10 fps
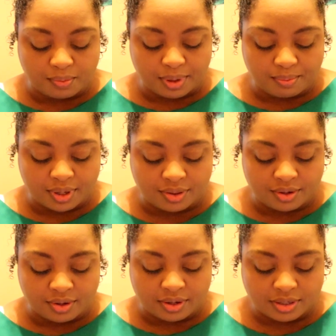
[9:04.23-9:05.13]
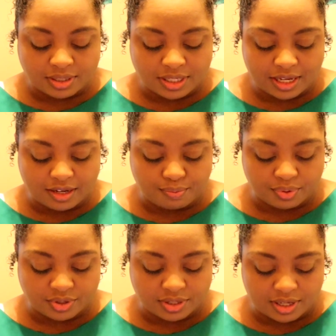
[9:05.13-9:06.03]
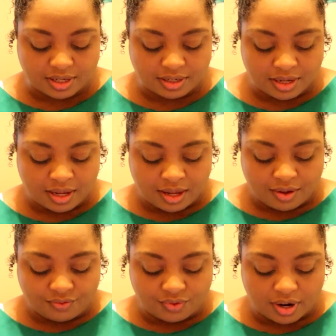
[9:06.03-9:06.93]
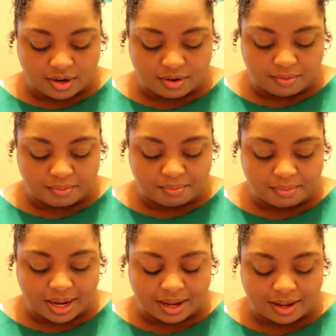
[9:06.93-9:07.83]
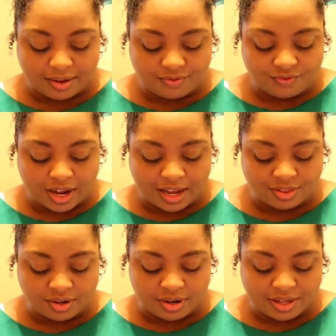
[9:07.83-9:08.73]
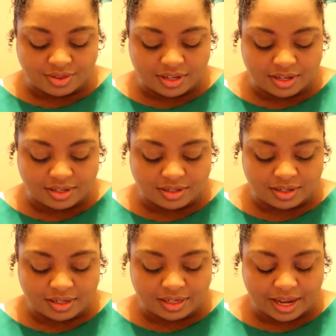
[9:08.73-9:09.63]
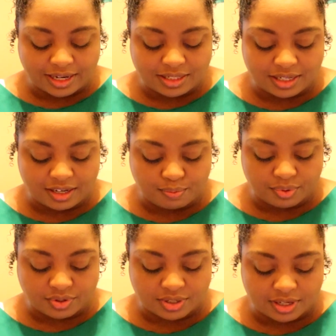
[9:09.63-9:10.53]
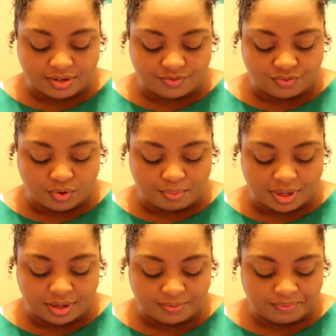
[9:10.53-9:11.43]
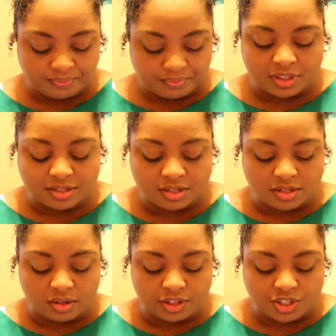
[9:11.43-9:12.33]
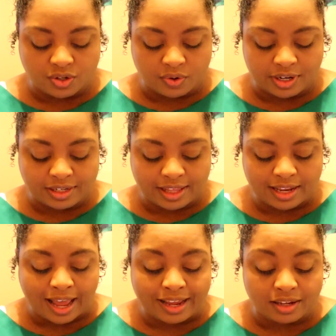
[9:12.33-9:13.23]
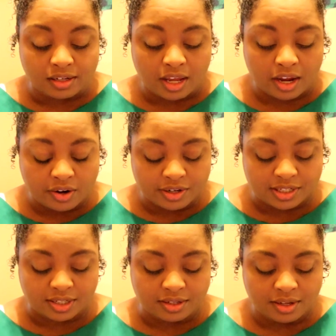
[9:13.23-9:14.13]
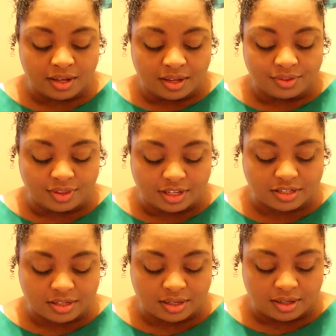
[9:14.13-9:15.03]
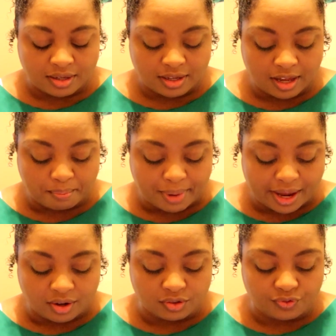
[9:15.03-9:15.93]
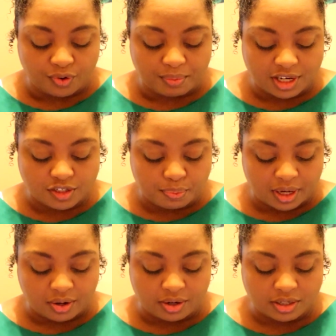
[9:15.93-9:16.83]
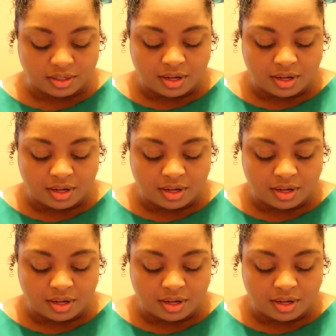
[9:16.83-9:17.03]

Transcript: from my mother, 10% from my father, and then 19% for me. This is only showing that I inherited this amount from each parent.